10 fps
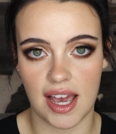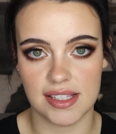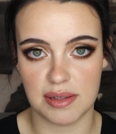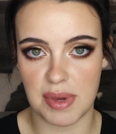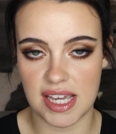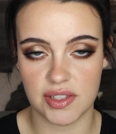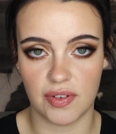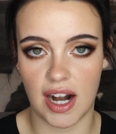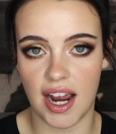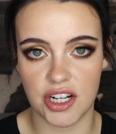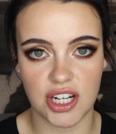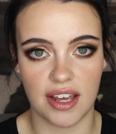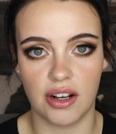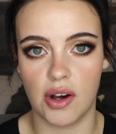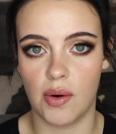as a base for
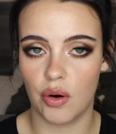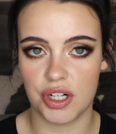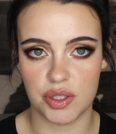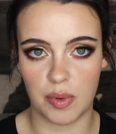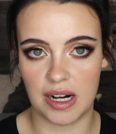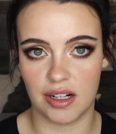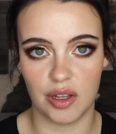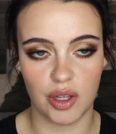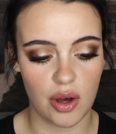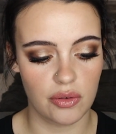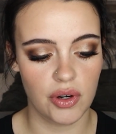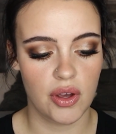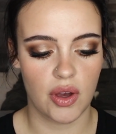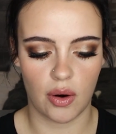eyeshadow or just wear it alone